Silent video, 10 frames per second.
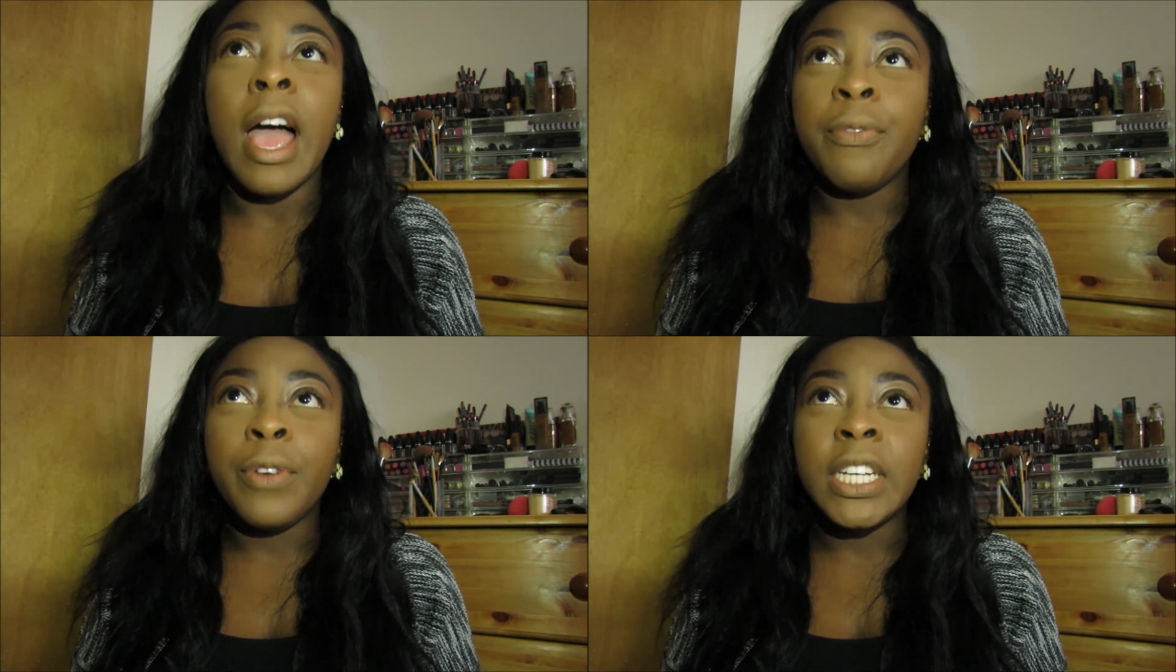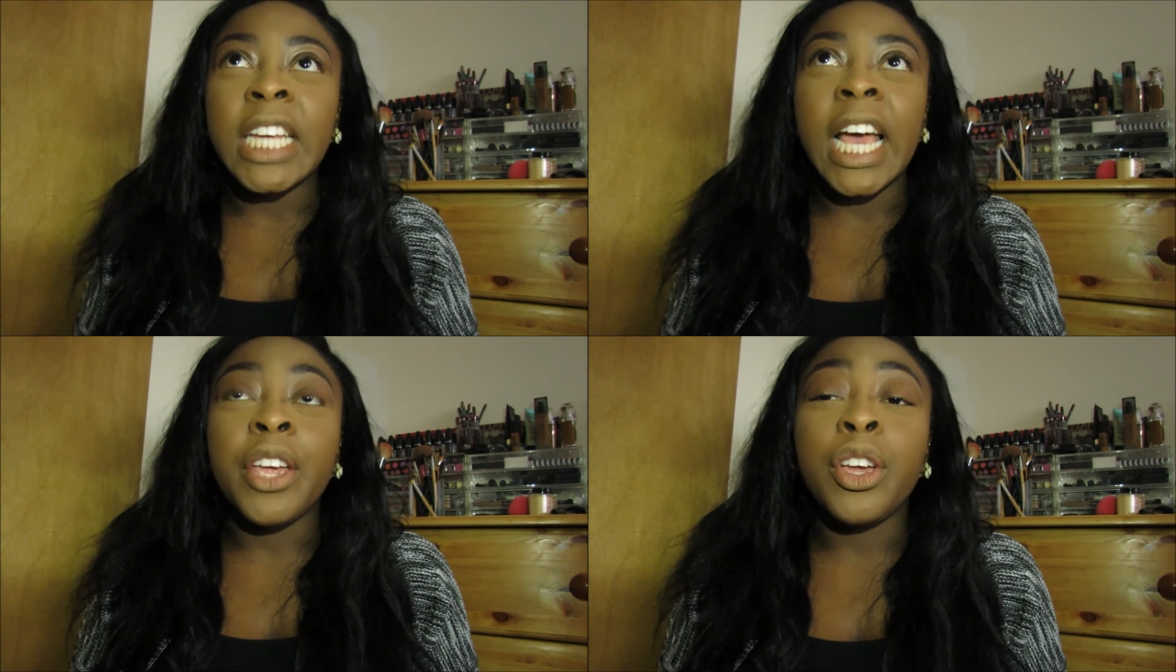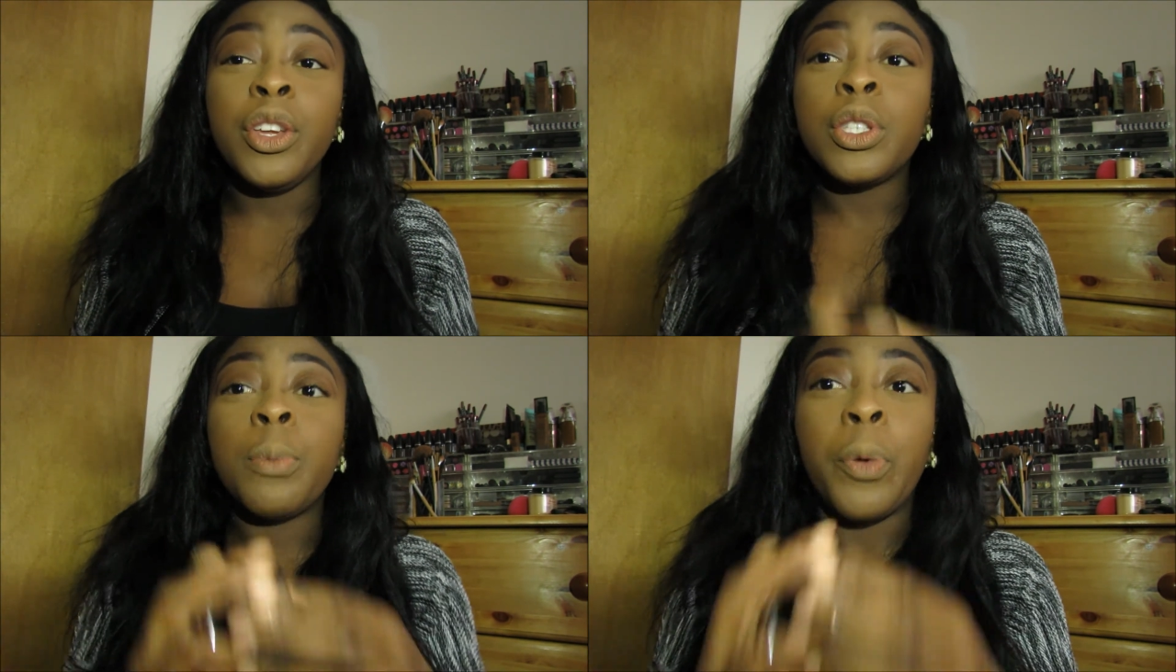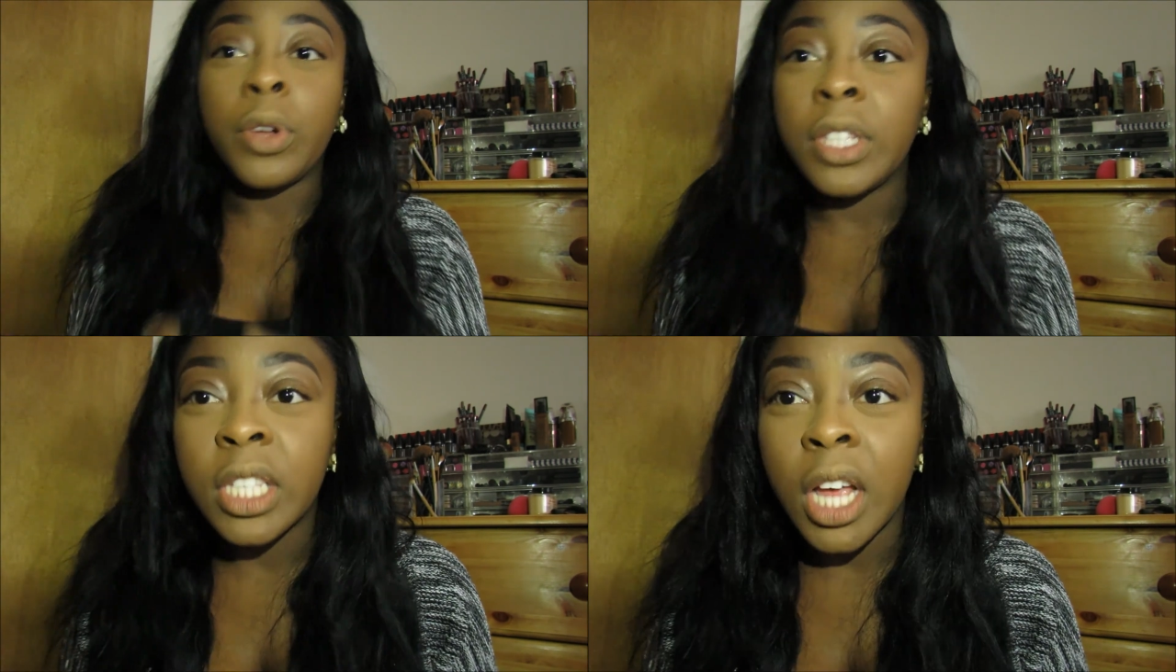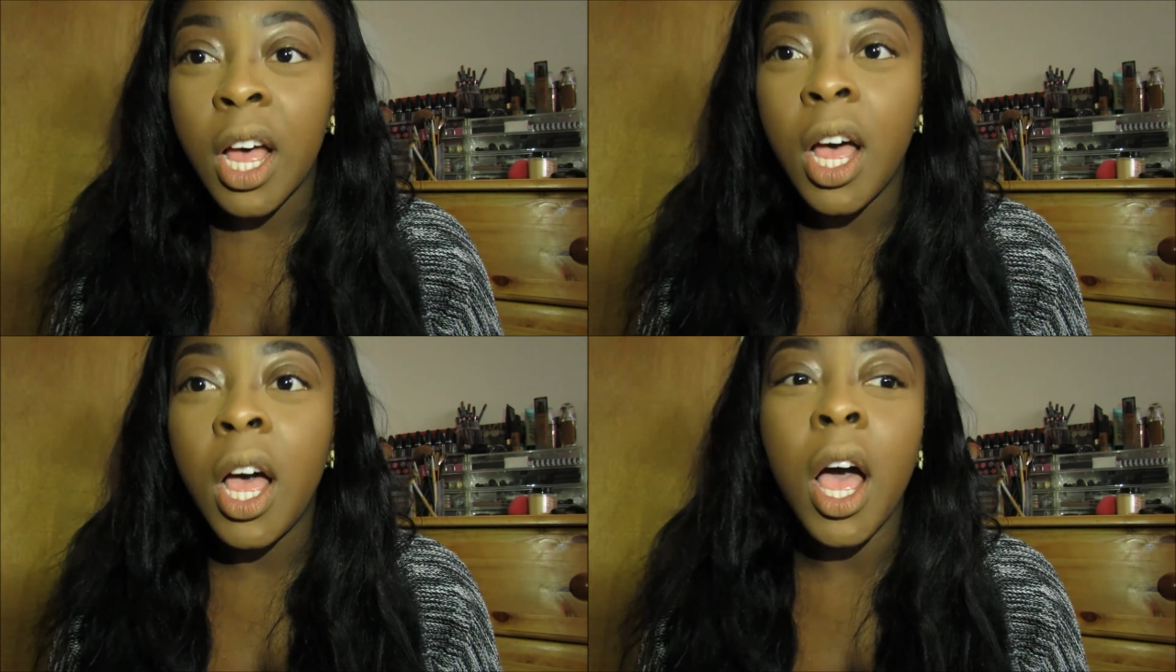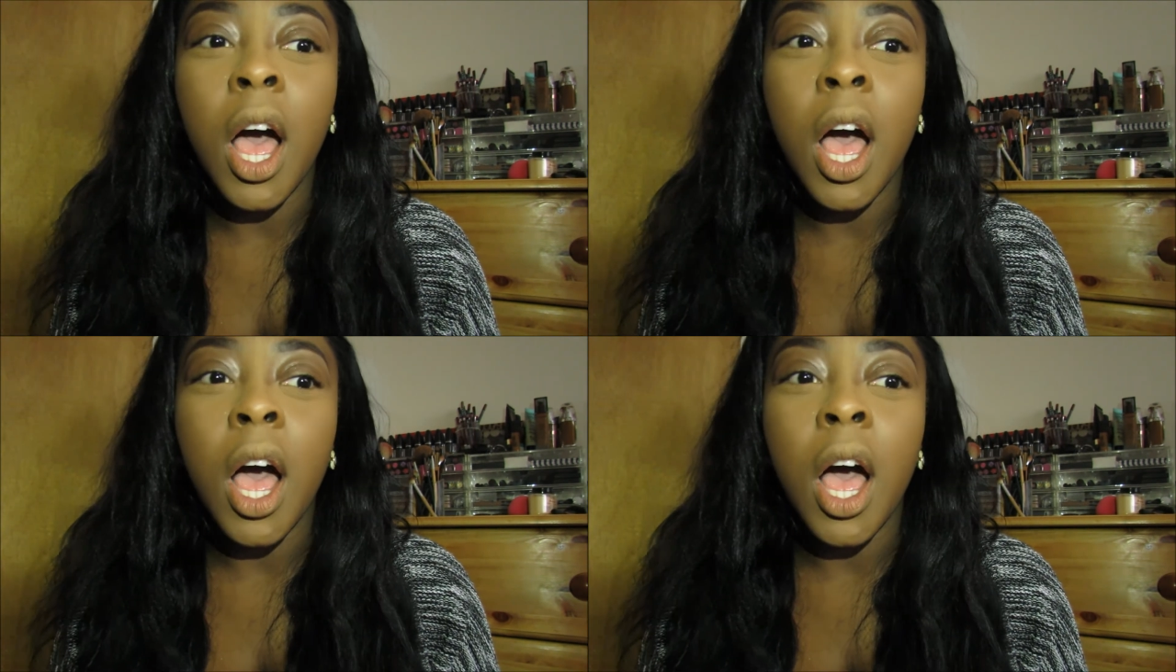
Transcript: every day, you can use a bronzer,